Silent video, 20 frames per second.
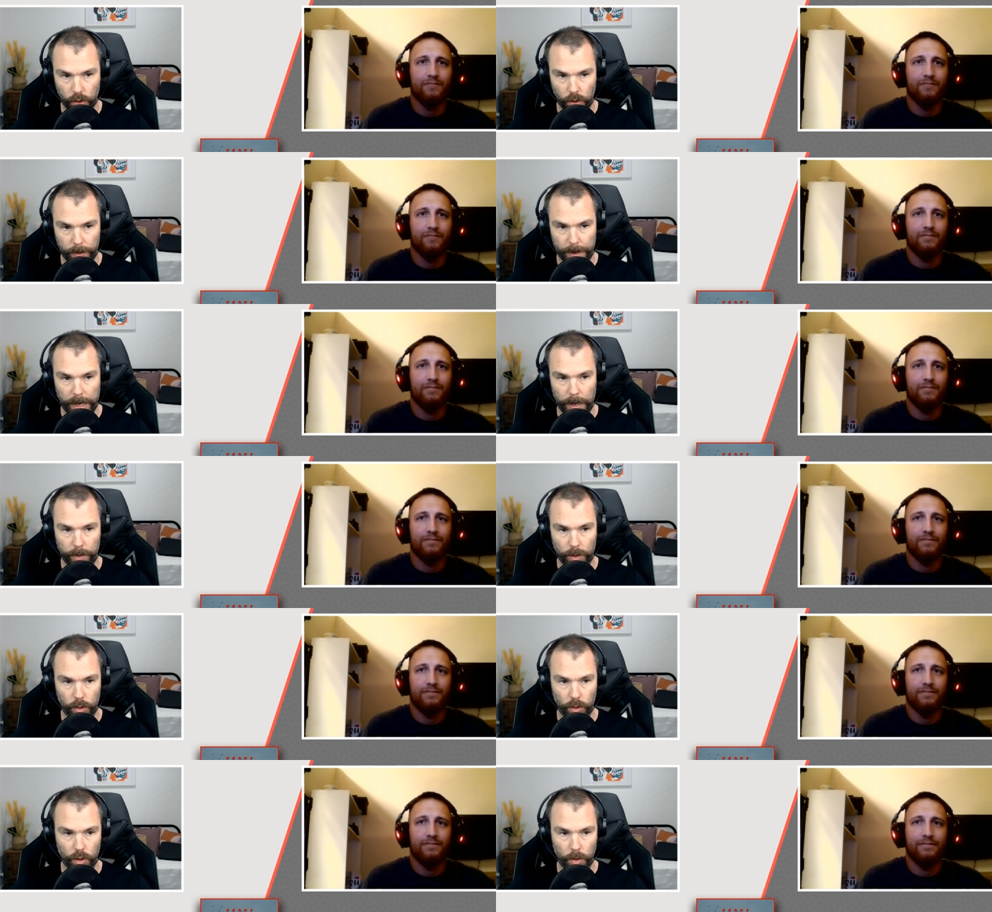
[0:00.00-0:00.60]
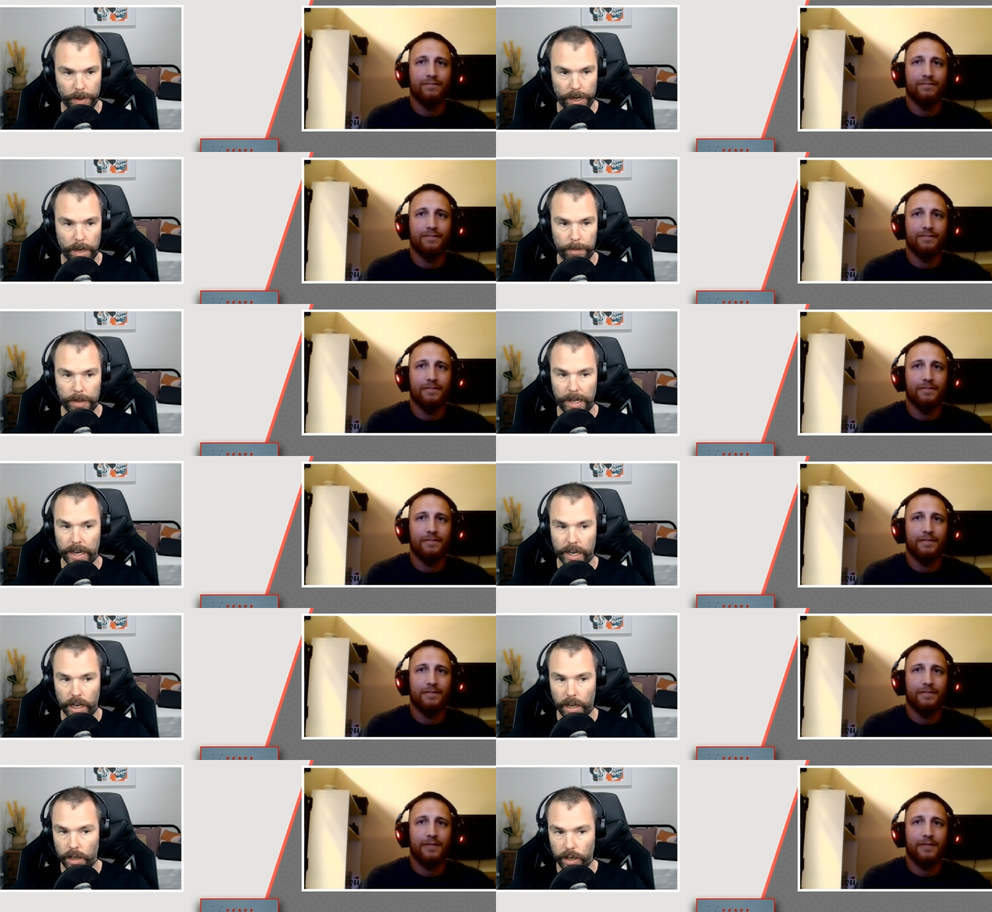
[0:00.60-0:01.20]
Speaker 1: about him, so we'll talk about him
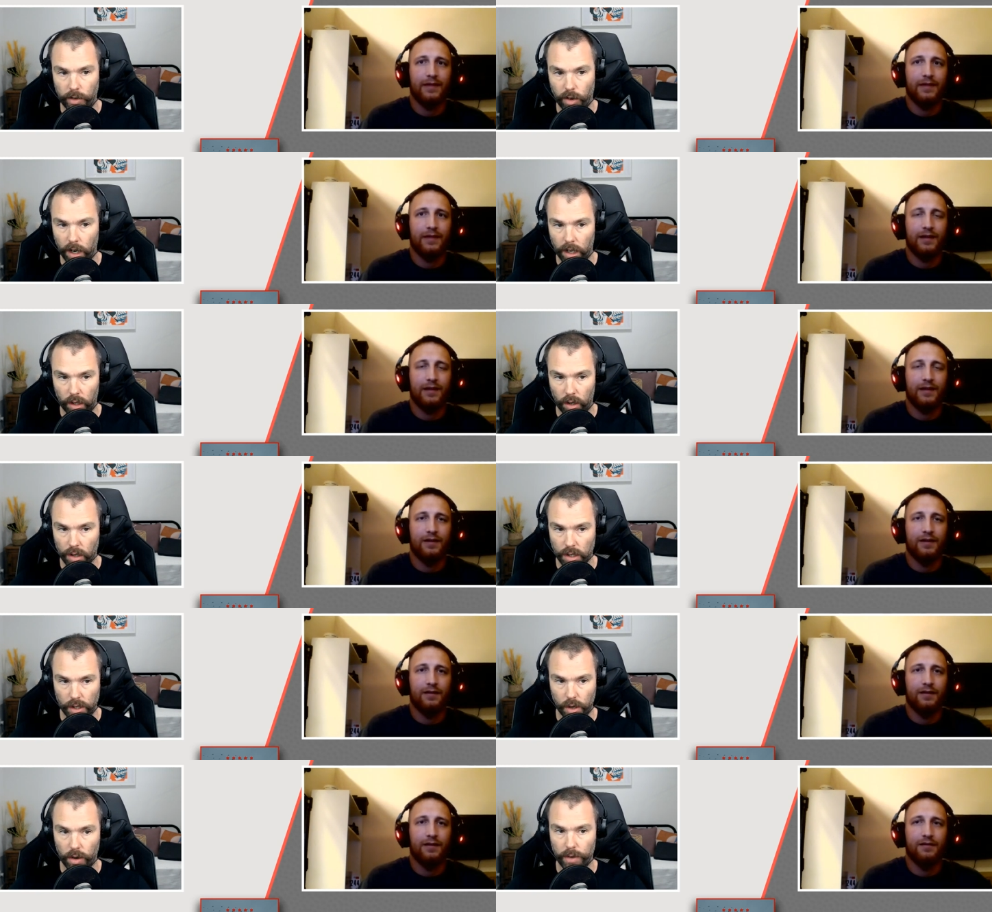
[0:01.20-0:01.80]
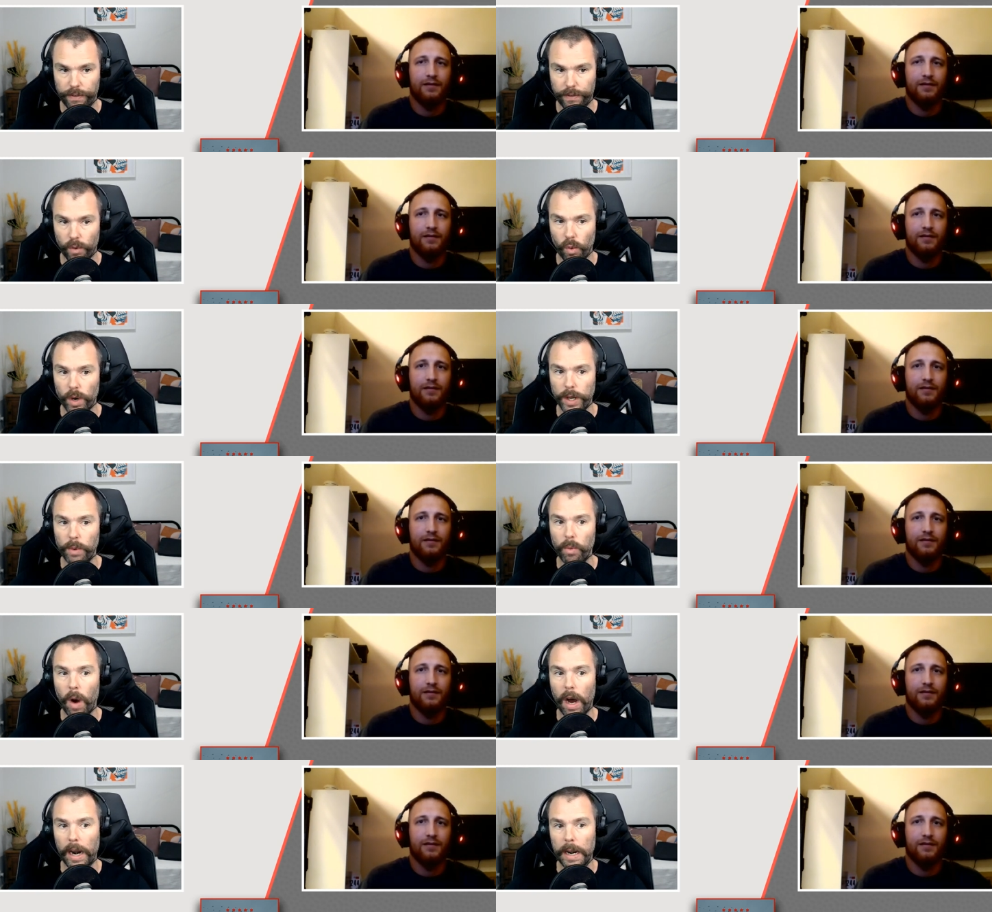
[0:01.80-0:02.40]
later. Yeah, you're right, Lonzo at
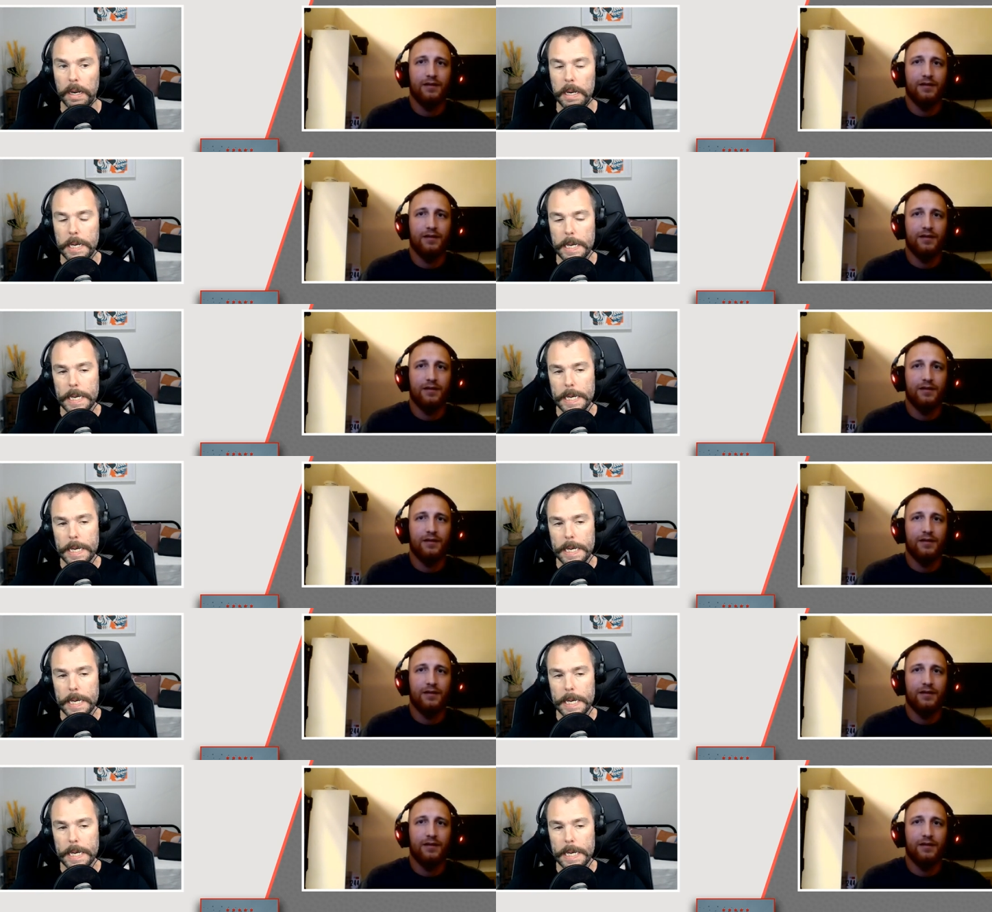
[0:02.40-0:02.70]
41.